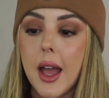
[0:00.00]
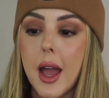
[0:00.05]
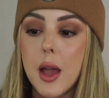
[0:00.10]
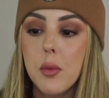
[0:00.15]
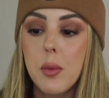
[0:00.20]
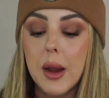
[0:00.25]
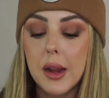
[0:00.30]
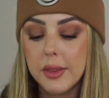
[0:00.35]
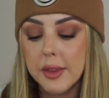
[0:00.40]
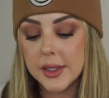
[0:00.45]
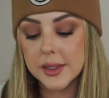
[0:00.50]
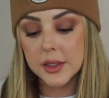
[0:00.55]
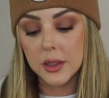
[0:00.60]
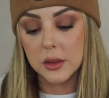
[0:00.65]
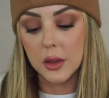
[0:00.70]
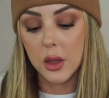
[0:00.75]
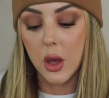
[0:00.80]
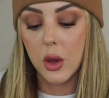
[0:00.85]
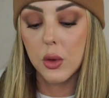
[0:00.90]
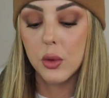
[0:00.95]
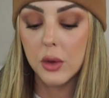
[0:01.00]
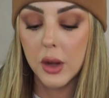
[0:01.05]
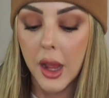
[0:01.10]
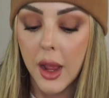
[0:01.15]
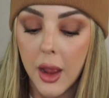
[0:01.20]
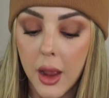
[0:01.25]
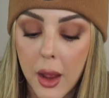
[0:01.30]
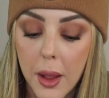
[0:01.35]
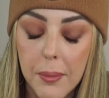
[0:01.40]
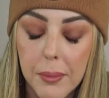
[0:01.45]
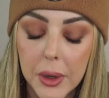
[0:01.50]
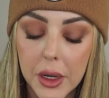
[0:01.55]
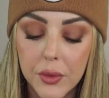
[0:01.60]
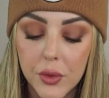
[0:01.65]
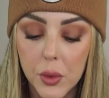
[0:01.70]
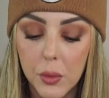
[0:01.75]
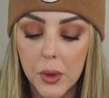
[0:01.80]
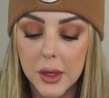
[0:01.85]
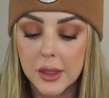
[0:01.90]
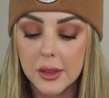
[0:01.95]
I wear this alone, but if
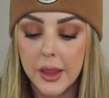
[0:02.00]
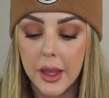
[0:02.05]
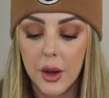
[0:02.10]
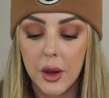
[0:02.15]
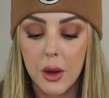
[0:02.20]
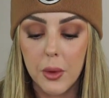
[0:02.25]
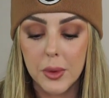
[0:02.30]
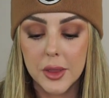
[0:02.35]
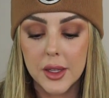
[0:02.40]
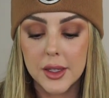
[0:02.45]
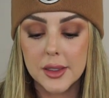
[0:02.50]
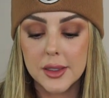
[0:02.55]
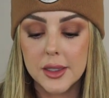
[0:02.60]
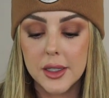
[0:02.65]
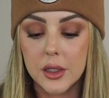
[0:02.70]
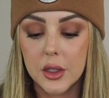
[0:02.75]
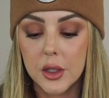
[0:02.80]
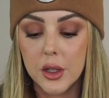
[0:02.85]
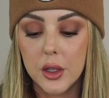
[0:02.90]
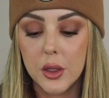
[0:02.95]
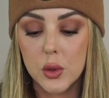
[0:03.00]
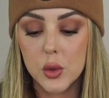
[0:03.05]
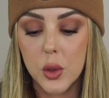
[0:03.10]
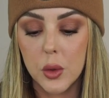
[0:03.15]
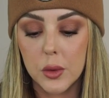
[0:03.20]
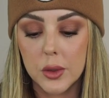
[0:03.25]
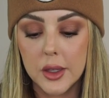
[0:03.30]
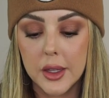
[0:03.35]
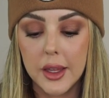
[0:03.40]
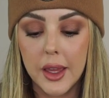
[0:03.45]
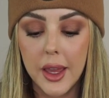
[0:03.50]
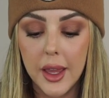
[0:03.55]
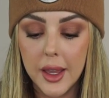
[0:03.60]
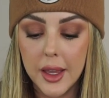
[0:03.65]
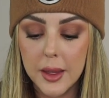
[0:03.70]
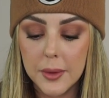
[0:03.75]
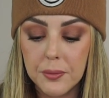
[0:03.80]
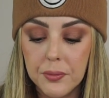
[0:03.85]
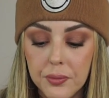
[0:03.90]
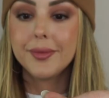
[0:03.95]
you want to layer it with concealer, you totally
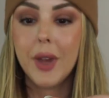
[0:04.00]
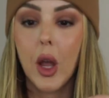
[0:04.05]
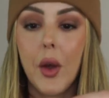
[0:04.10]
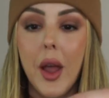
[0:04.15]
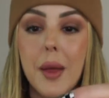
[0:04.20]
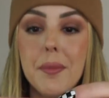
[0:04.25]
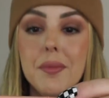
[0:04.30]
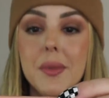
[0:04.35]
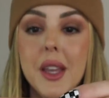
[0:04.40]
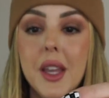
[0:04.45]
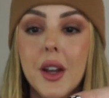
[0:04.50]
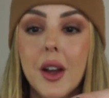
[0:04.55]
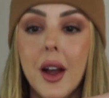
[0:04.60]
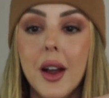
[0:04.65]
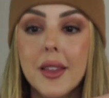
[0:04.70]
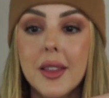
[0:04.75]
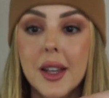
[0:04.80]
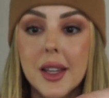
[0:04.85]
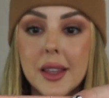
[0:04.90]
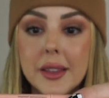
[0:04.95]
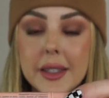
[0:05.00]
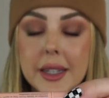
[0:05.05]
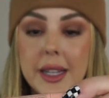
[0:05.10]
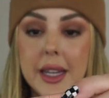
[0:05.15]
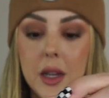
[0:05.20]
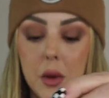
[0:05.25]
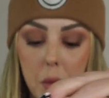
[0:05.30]
can. Okay, here are the Clinique